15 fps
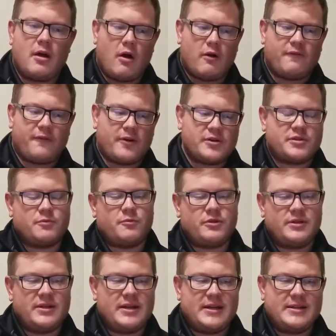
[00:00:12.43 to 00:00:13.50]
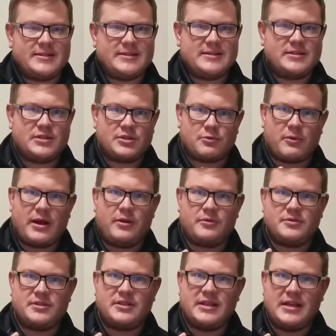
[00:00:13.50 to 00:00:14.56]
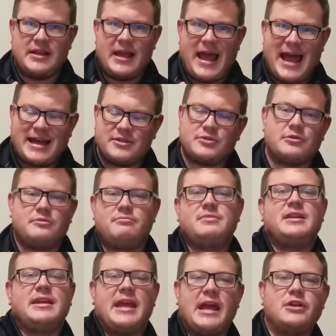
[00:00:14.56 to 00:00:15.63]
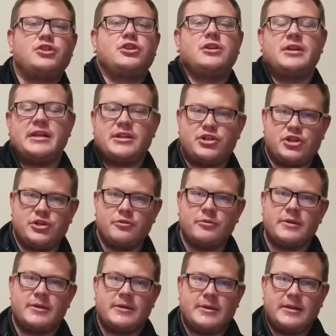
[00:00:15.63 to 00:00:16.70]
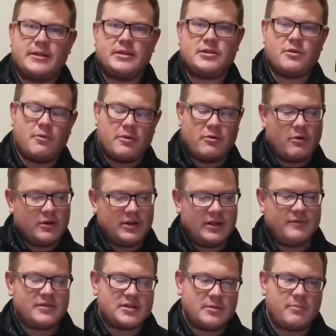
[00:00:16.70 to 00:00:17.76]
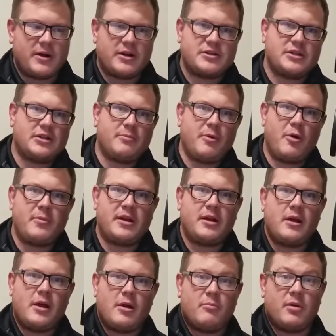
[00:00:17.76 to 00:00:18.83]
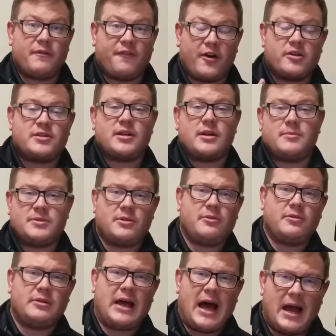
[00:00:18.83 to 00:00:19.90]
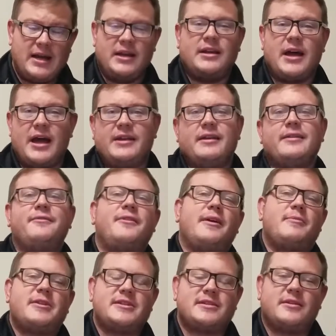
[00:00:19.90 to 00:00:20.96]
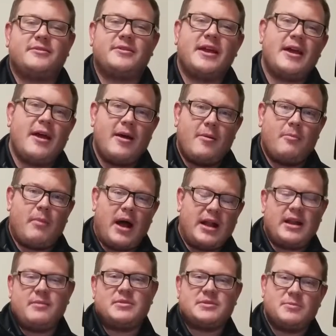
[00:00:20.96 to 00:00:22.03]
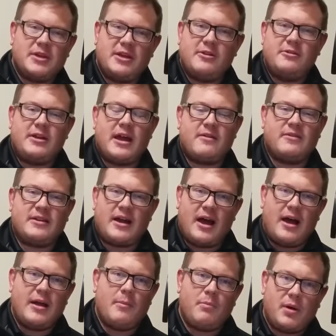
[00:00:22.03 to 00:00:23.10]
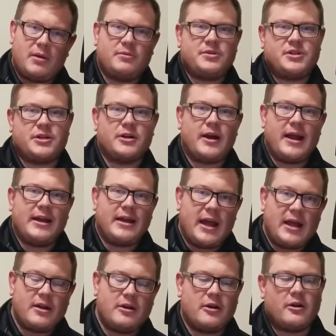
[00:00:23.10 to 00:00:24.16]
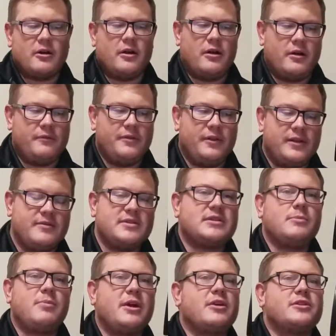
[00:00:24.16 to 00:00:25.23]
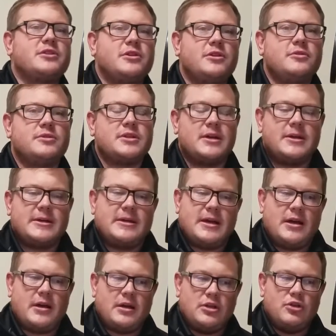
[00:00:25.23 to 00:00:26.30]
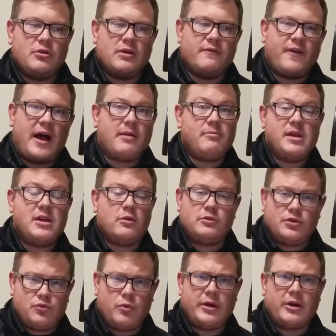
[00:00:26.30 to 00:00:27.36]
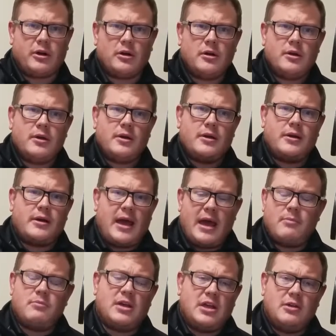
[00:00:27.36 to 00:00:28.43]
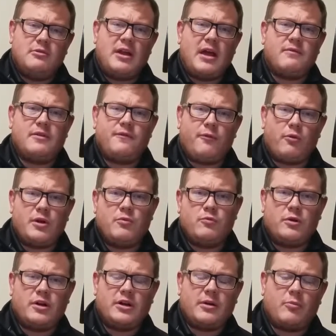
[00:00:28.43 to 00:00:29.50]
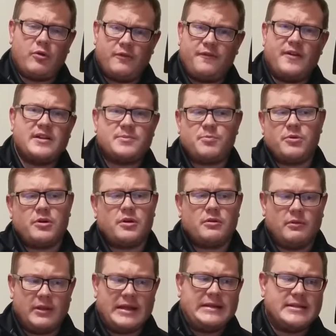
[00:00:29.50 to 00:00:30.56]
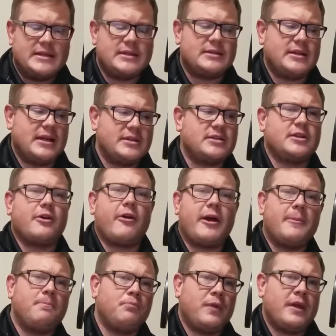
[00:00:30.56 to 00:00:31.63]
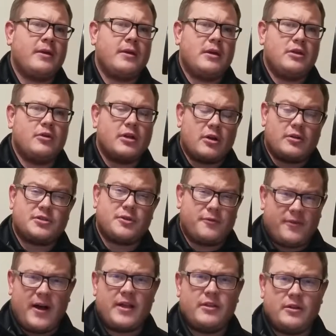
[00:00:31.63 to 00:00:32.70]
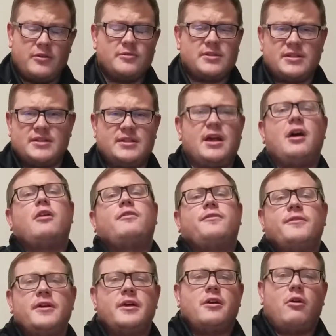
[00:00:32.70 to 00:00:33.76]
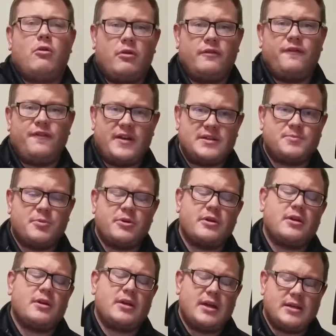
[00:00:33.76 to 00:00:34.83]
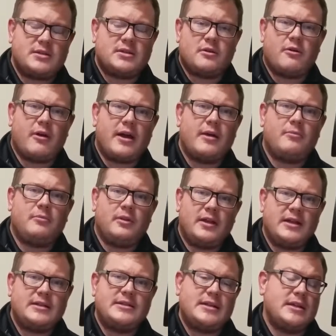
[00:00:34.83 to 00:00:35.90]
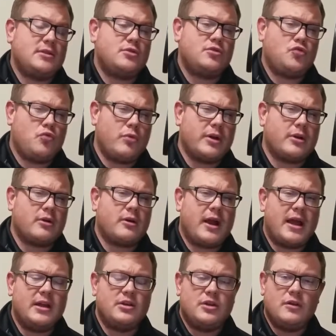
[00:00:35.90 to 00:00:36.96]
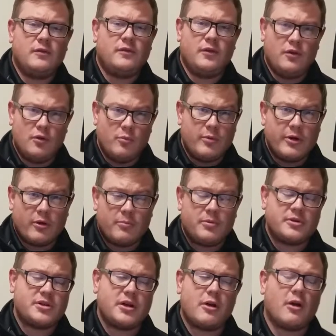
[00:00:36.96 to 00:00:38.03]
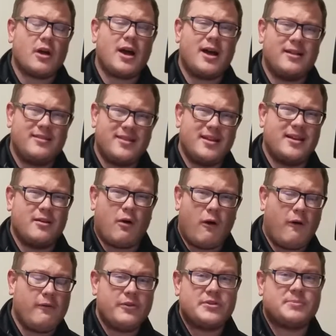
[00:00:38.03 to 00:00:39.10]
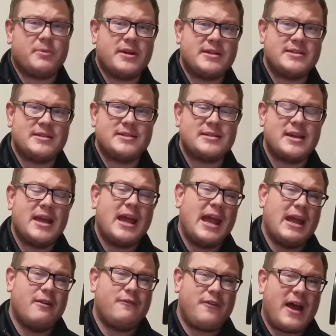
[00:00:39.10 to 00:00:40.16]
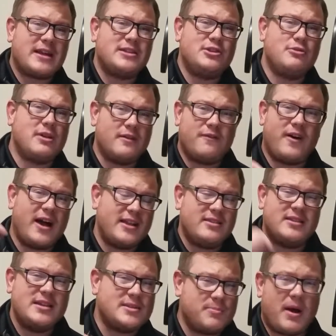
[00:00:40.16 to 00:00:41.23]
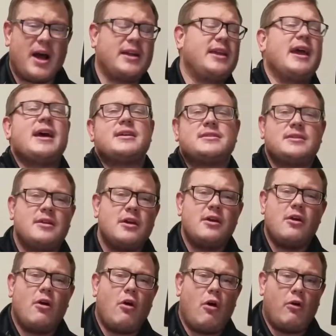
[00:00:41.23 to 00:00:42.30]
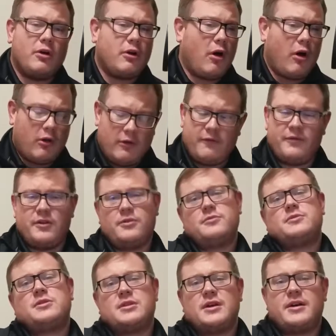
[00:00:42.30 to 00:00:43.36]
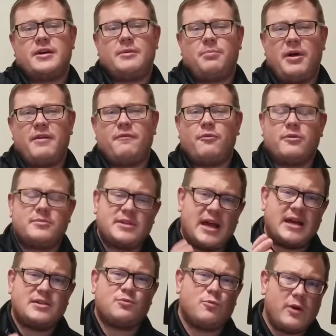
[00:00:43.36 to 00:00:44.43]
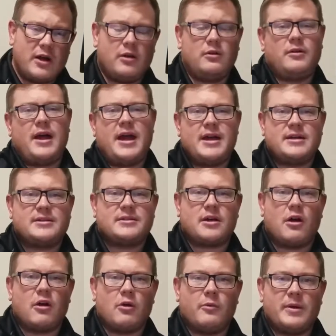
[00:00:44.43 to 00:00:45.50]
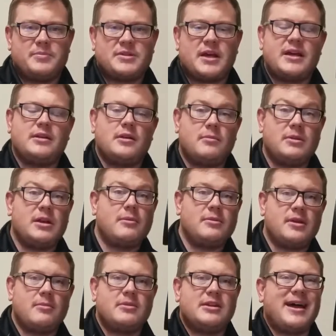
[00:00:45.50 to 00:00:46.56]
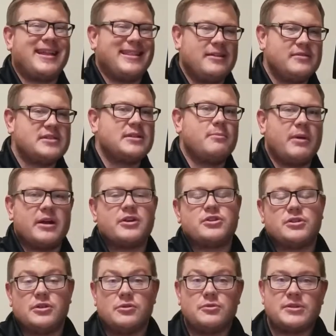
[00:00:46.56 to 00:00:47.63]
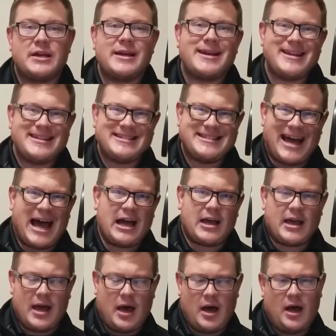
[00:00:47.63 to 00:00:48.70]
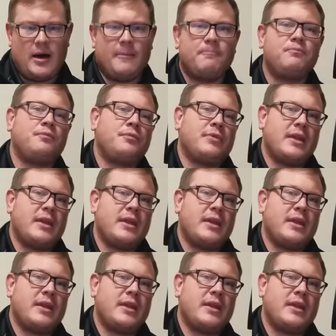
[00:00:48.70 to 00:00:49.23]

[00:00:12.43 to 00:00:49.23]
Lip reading: Our first one surrounds the hazard mitigation issue that's going on in Livingston Parish at the moment. But first, I'm told I need to identify myself. My name is McHugh David. I am publisher and editor of the Livingston Parish News. You can find me on Twitter at McHugh David 41. I'm on Facebook, LinkedIn, Instagram. You can also find the news itself on Facebook, Instagram, LinkedIn, Twitter, and YouTube. We are pushing our content in all those places. In fact, you can find this podcast on all of those platforms, as well as our website, www.livingstonparishnews.com.